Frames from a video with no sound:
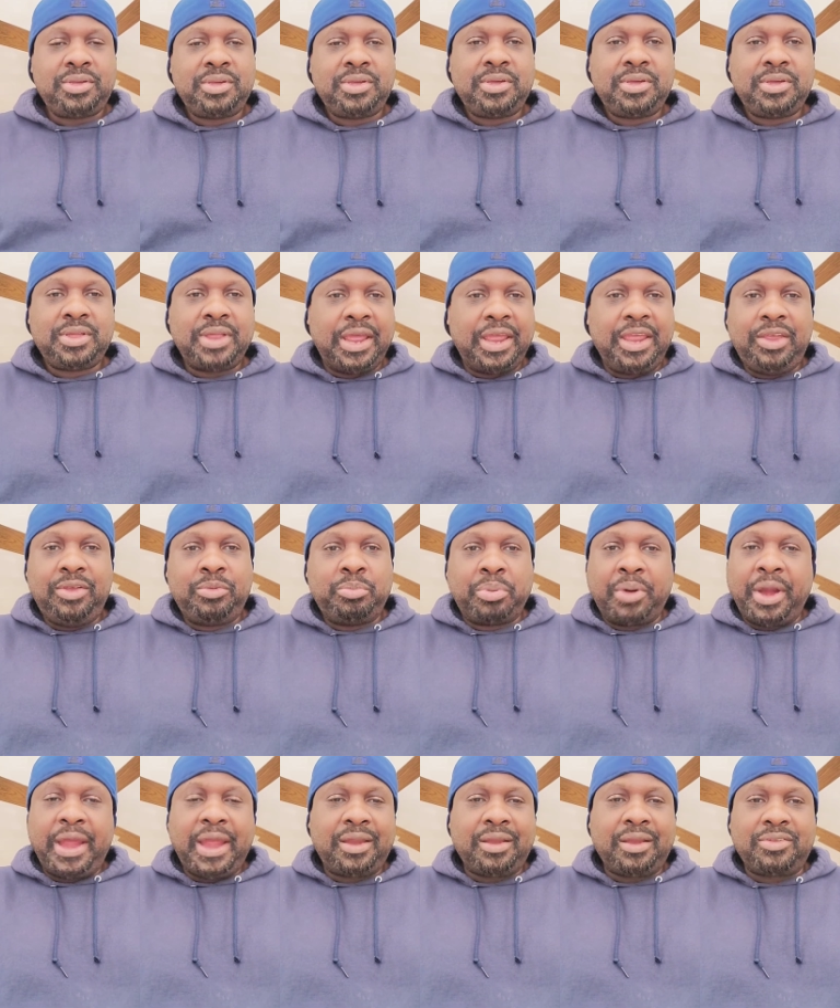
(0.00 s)
Like he was
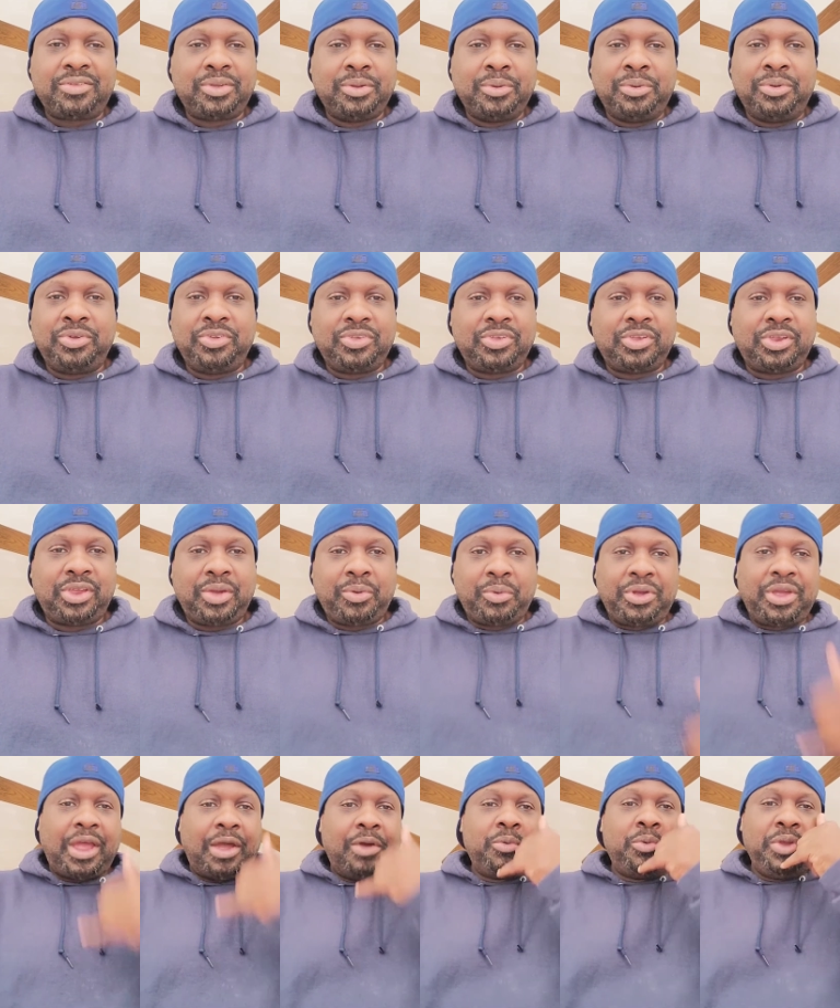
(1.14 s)
bragging too. Was like, yeah, we
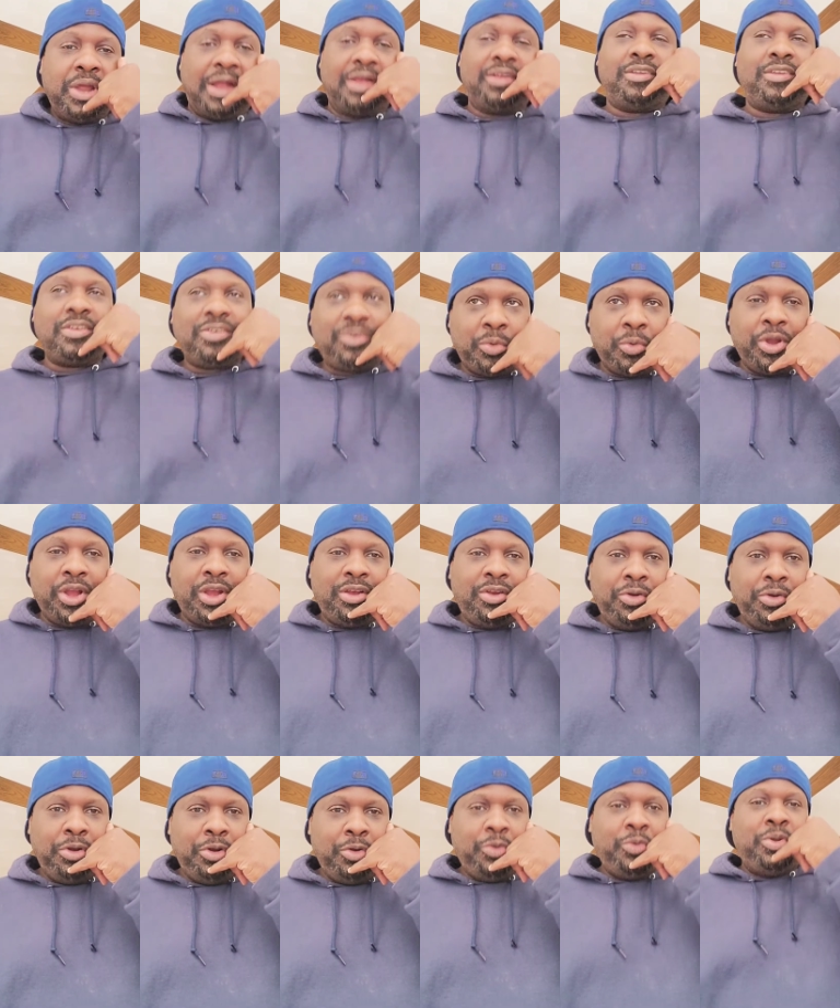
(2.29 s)
got we got this credit
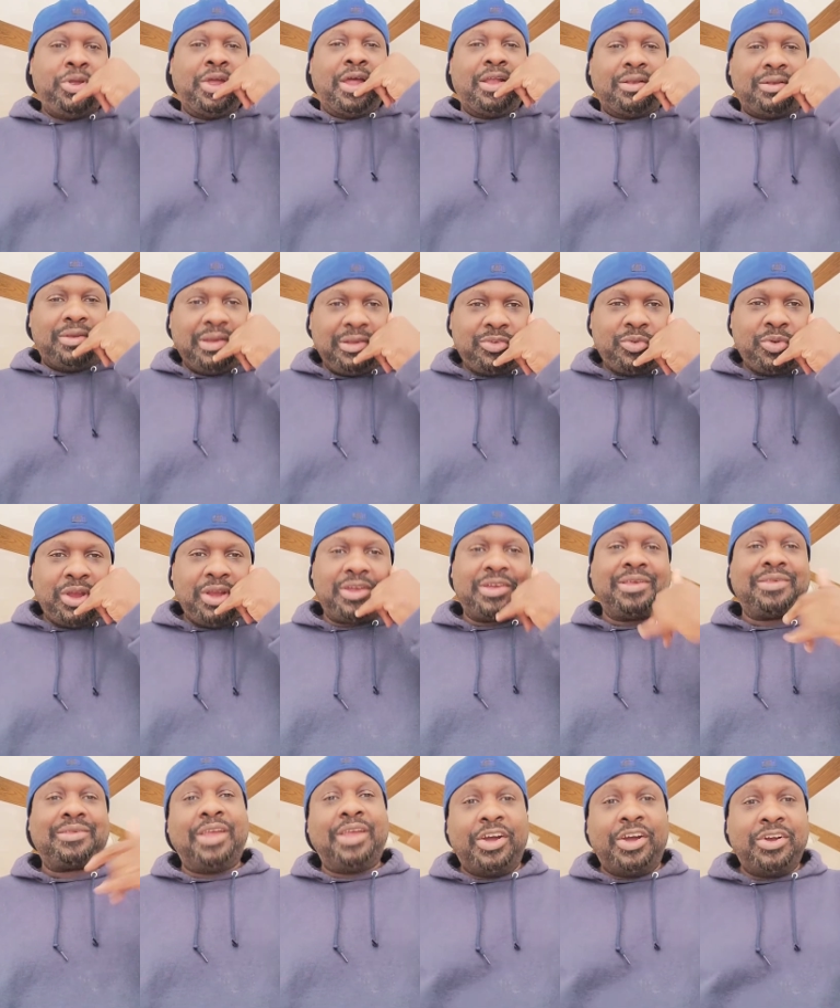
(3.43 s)
union, we got this credit because
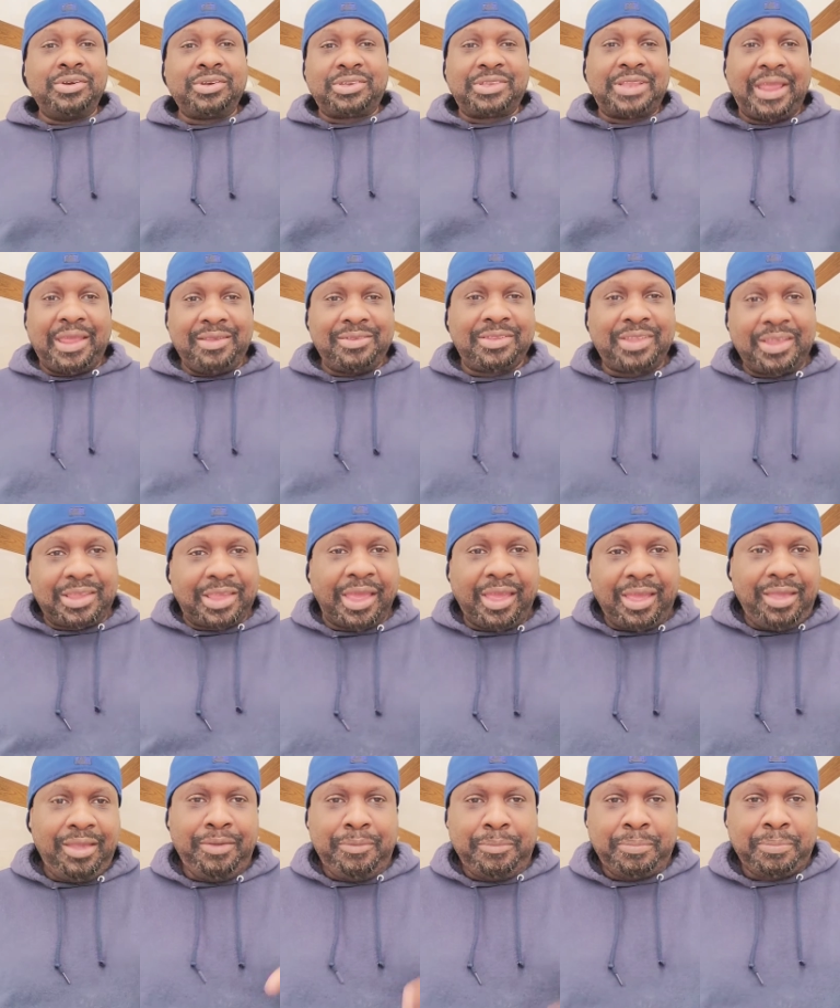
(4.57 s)
he understands the
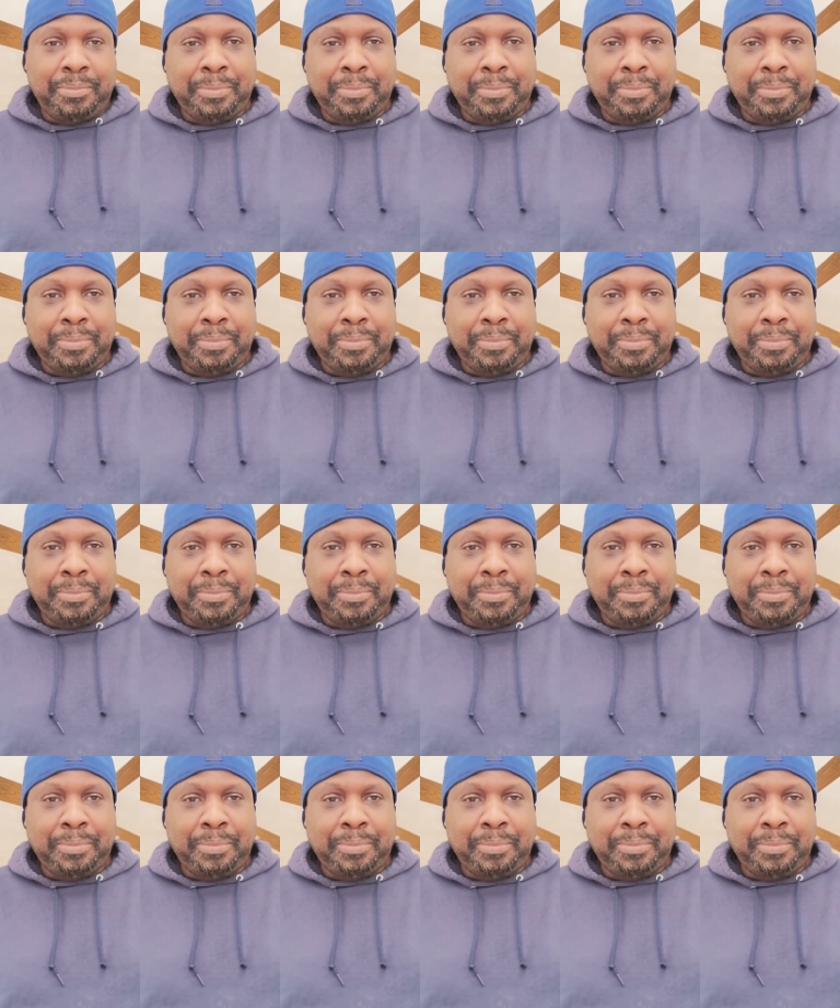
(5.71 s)
game.